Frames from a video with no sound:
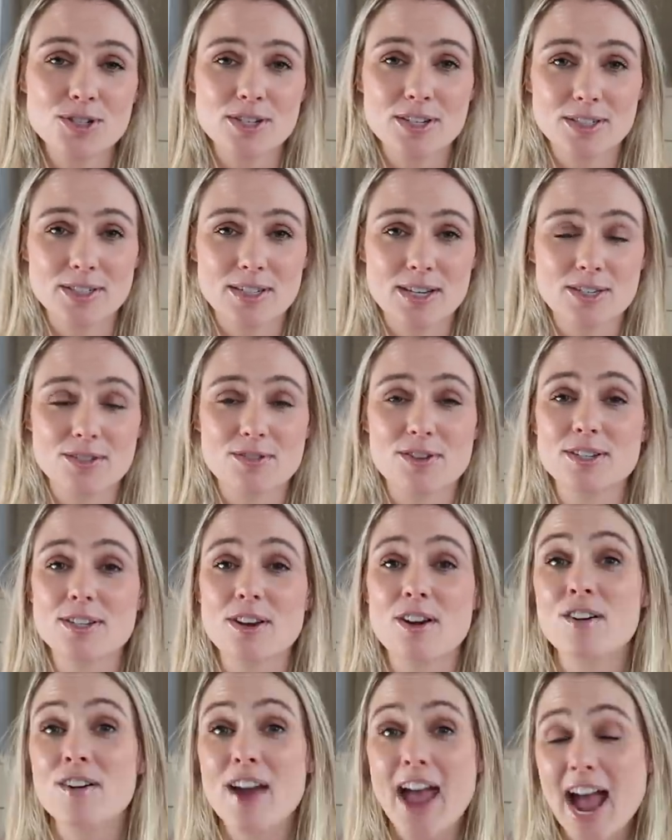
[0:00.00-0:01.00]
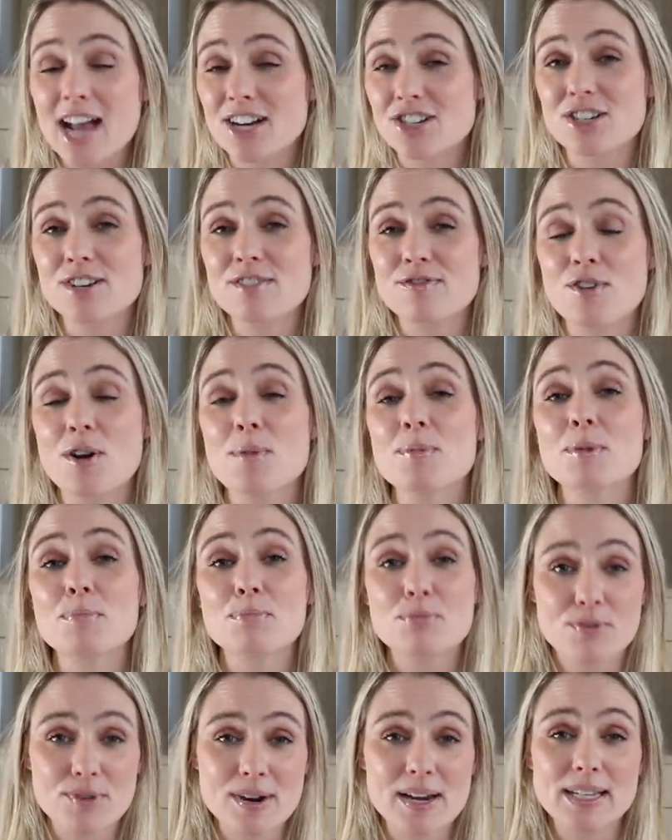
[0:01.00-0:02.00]
and accessories are actually from the
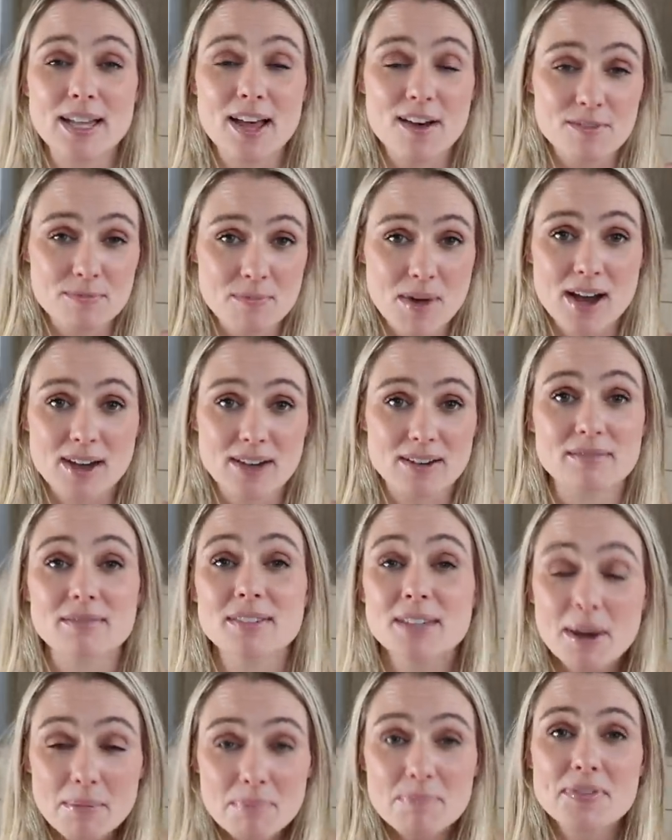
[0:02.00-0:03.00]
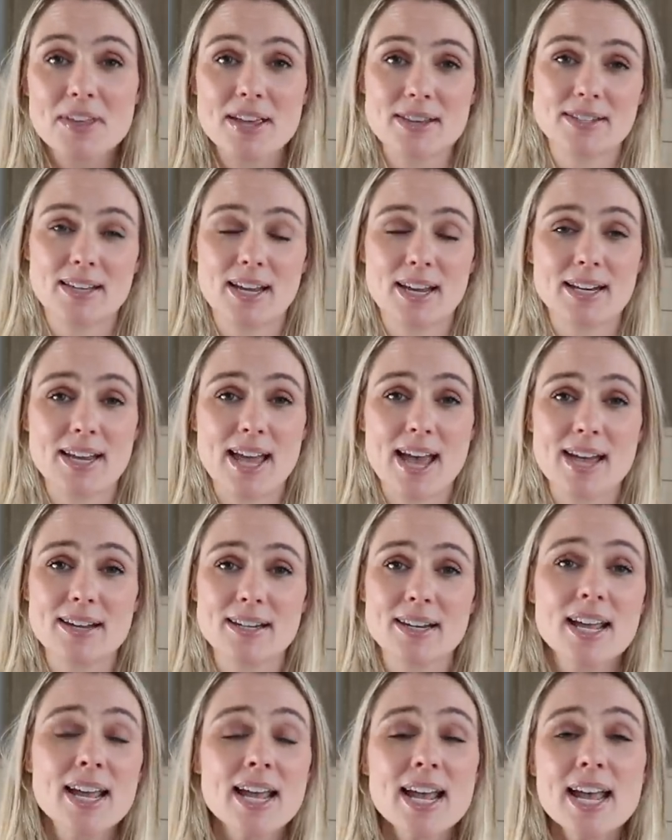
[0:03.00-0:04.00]
pre-loved market. Yep, they're secondhand.